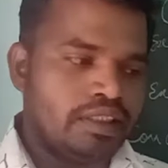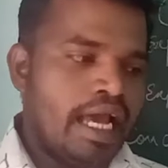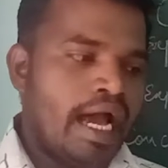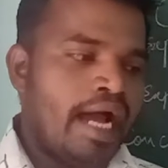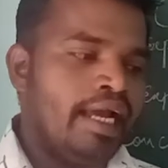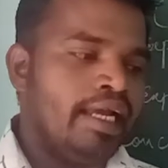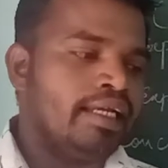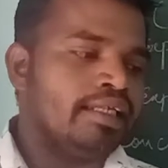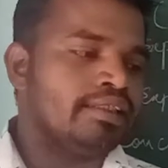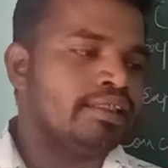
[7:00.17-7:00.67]

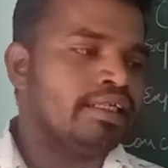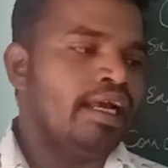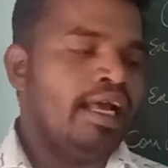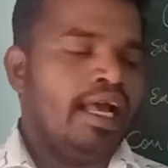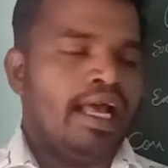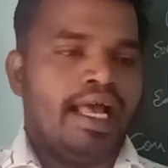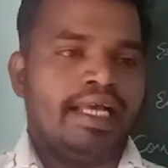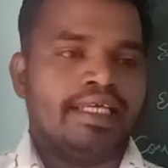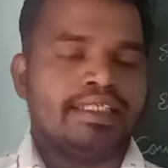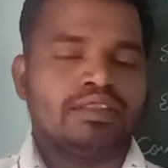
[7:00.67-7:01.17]
dies
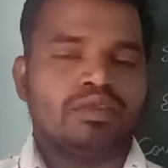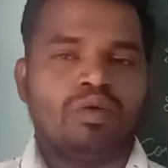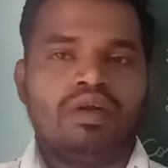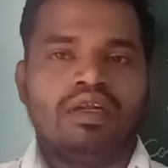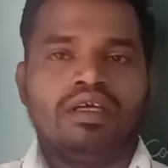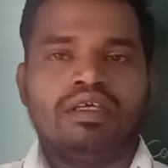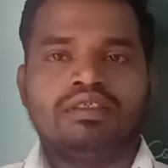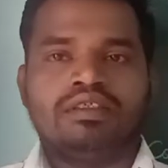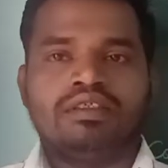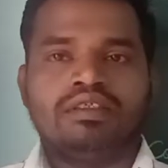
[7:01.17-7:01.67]
as well
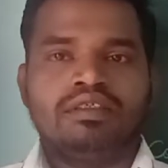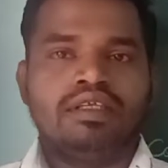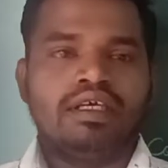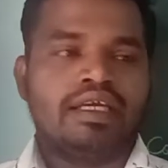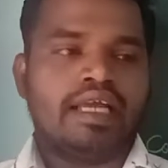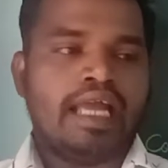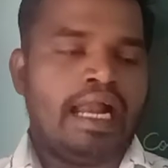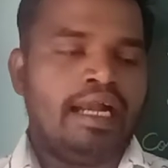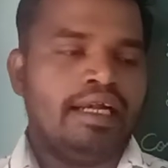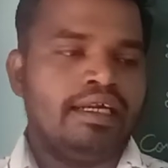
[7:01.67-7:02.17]
as the
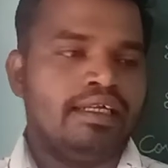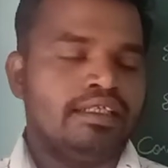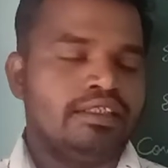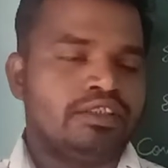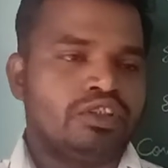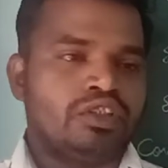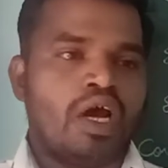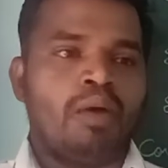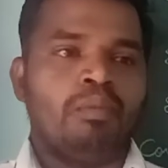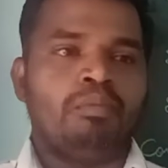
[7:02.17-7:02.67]
candle
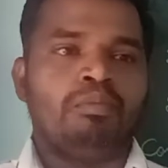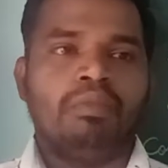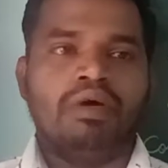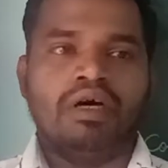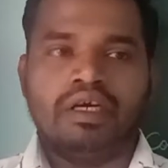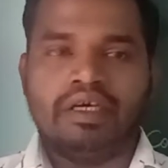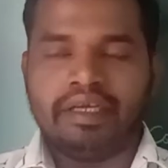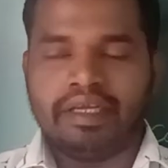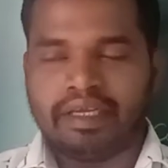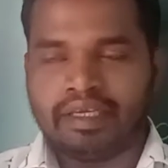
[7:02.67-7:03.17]
stop
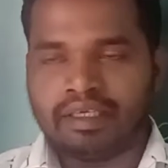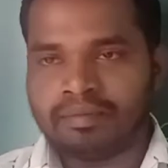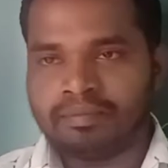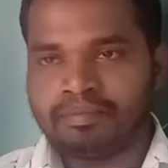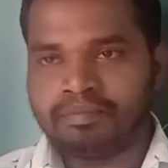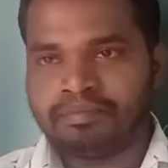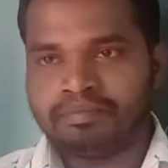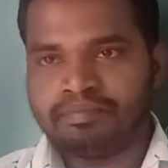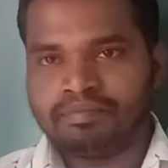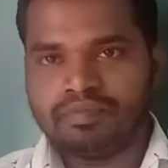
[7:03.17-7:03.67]
burning.
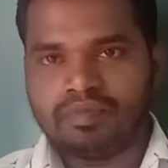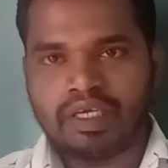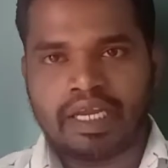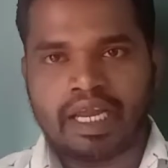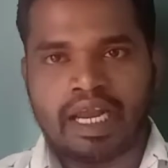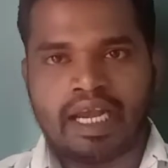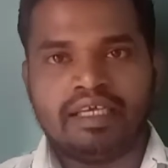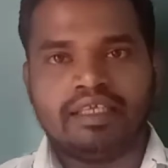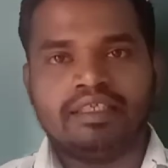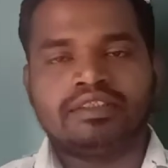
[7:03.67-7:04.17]
The
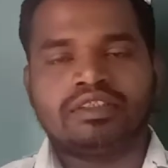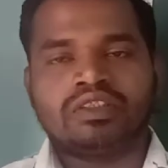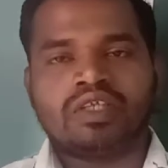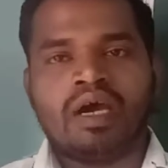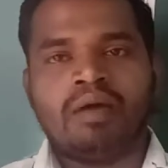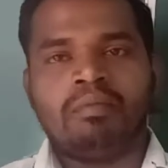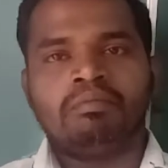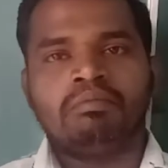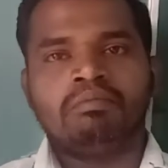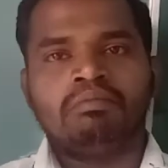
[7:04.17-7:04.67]
candle
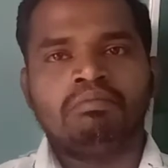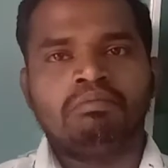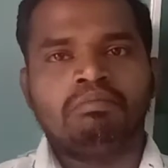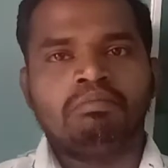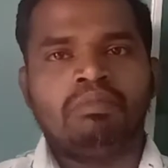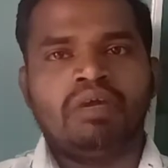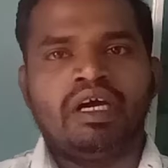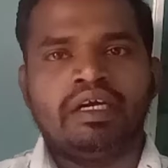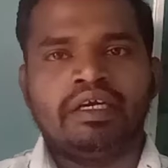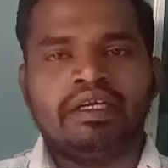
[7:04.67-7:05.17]
stop
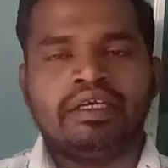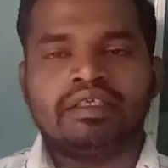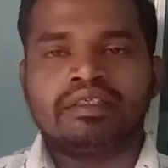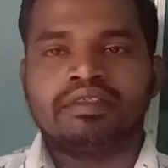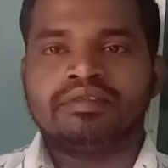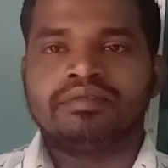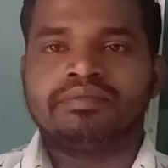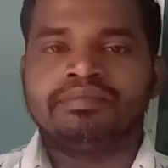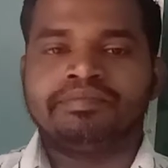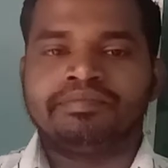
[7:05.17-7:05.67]
burning.
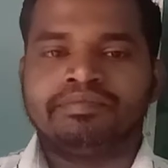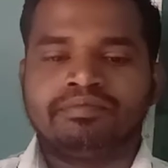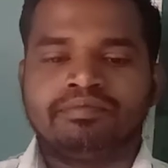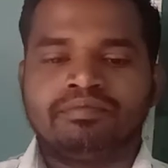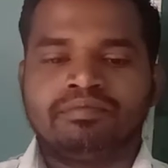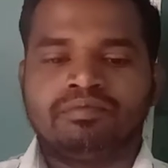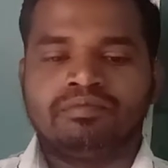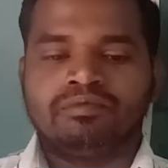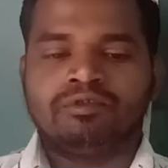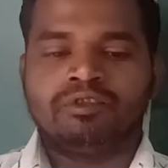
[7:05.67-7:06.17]

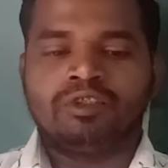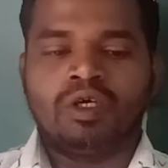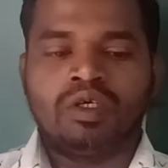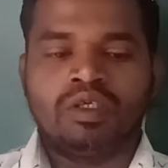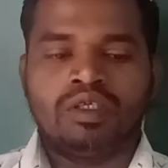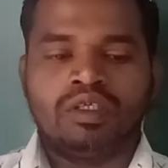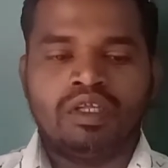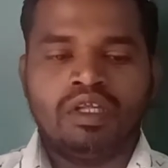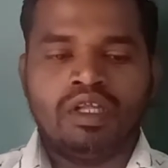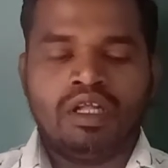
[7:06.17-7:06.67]

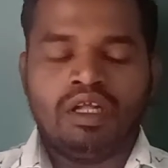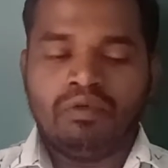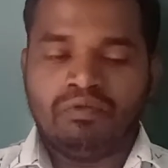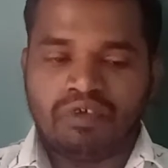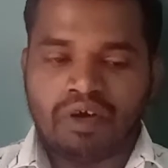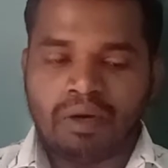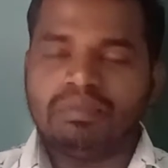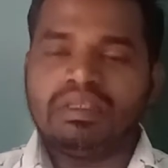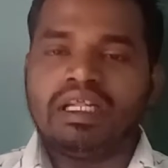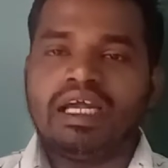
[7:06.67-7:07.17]
So
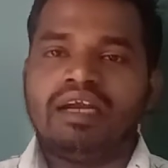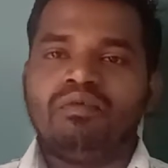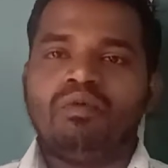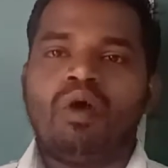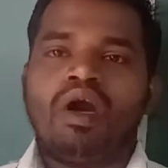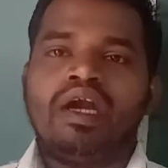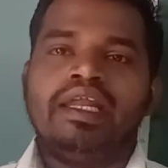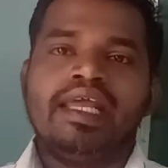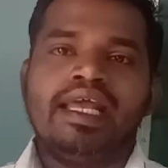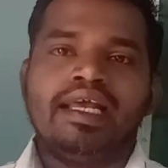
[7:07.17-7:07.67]
from that,
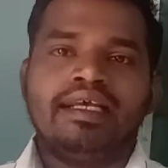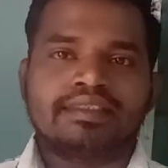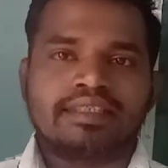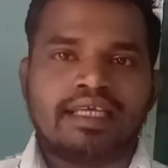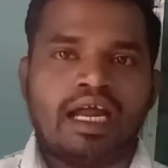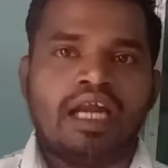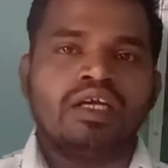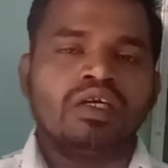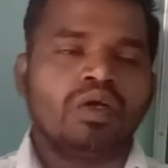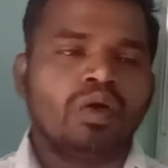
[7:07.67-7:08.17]
what he has
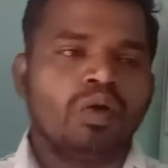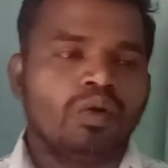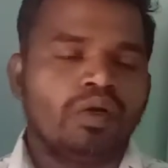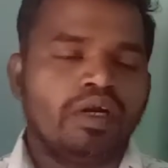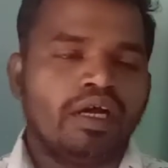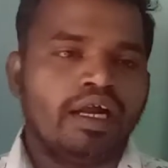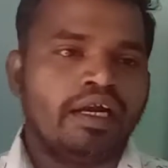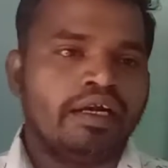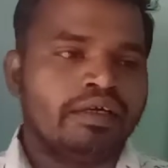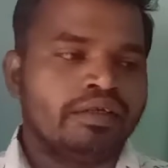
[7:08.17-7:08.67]

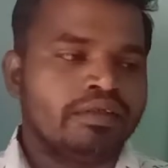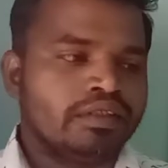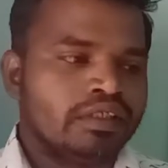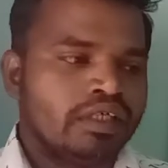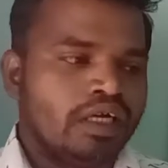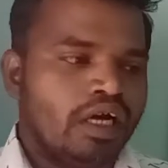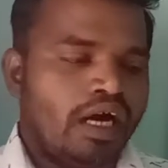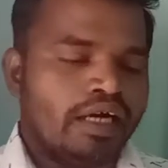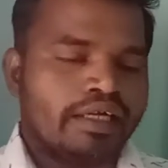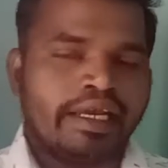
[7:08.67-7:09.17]
concluded,
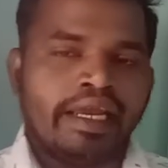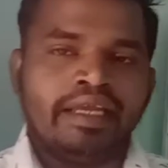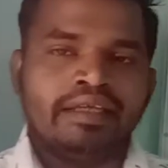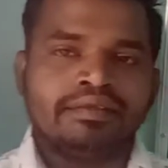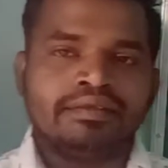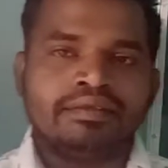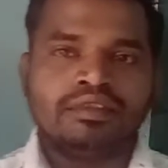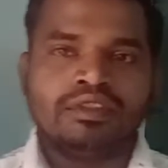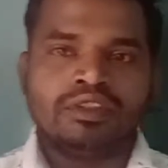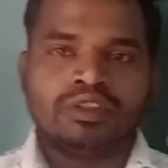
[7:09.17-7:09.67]

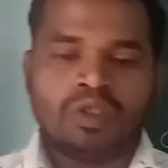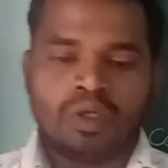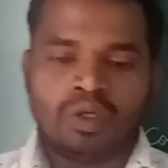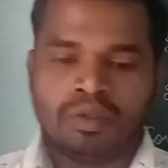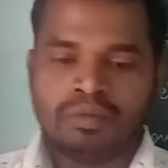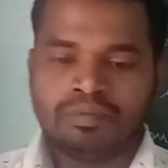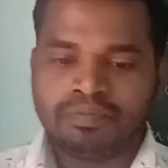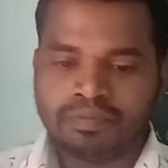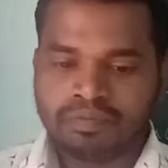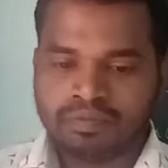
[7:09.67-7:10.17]
okay,
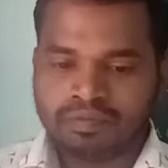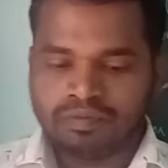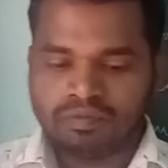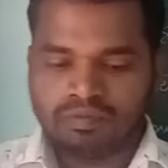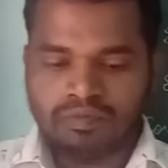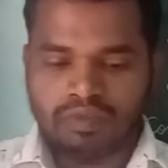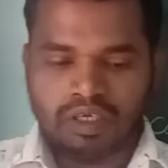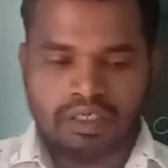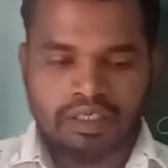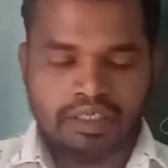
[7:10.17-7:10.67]
so
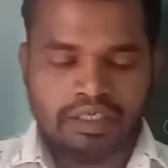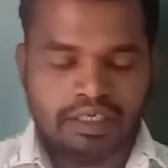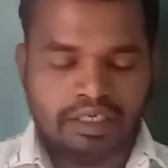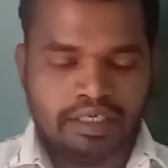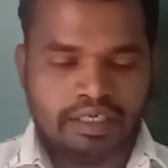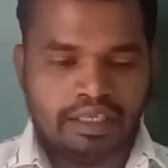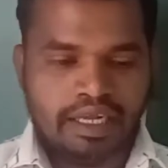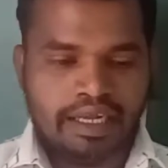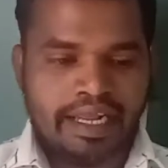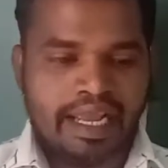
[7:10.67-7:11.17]

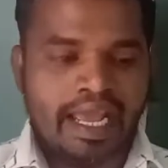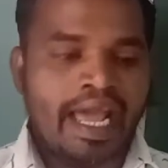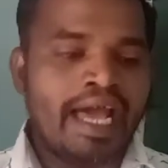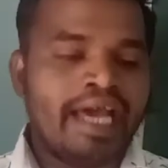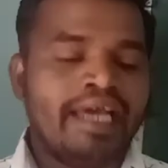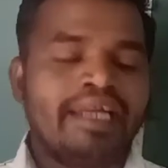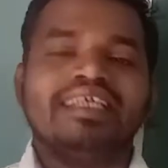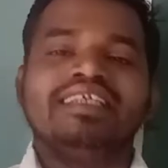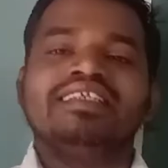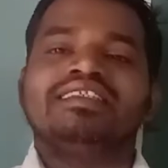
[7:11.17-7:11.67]
that the
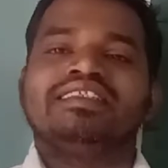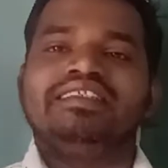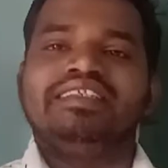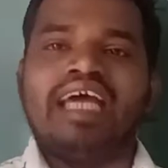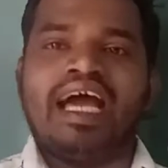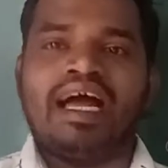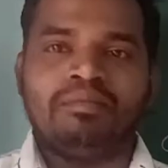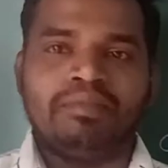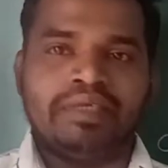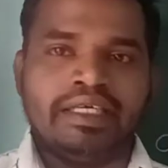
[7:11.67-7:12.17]
air is
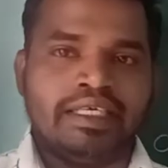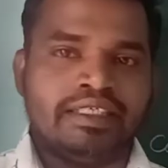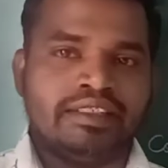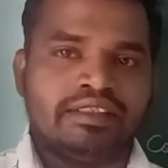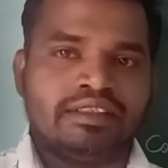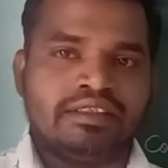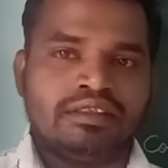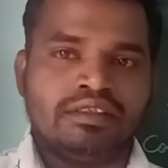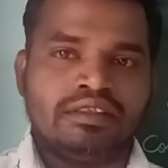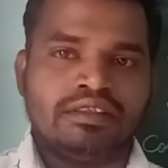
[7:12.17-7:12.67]

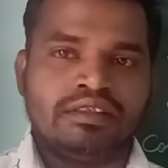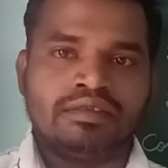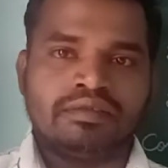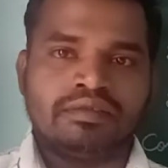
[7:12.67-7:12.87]
damaged,